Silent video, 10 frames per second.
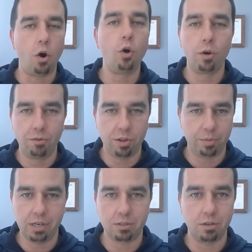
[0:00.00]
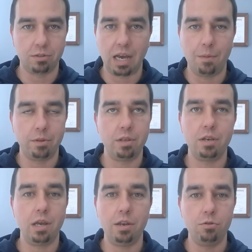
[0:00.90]
all over the place on Sabbath.
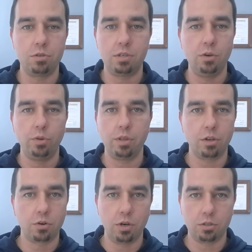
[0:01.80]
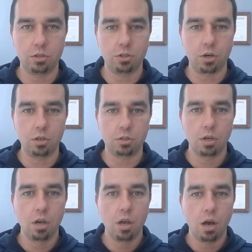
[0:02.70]
And you see within the Christian church
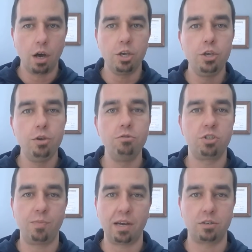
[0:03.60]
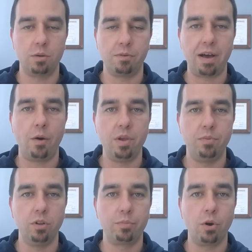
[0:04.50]
a huge spectrum of how
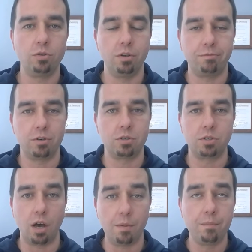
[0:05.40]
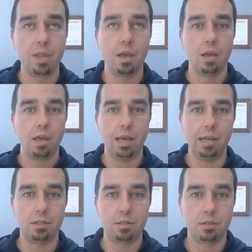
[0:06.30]
people approach it. For some,
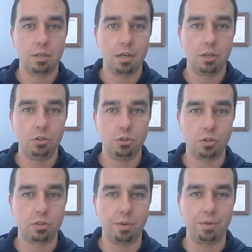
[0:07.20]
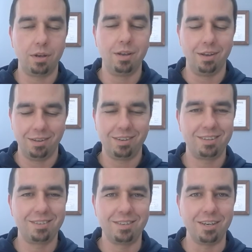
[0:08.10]
it's just a...
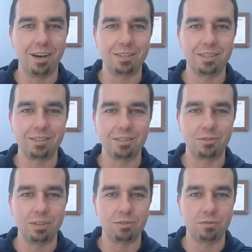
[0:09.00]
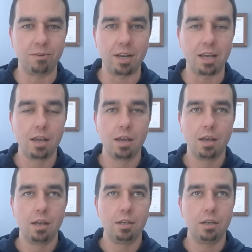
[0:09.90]
DeYoung says it this way. This was funny.
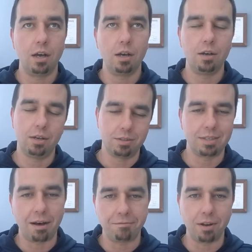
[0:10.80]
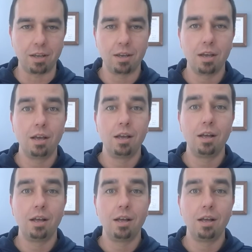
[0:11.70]
It's not funny.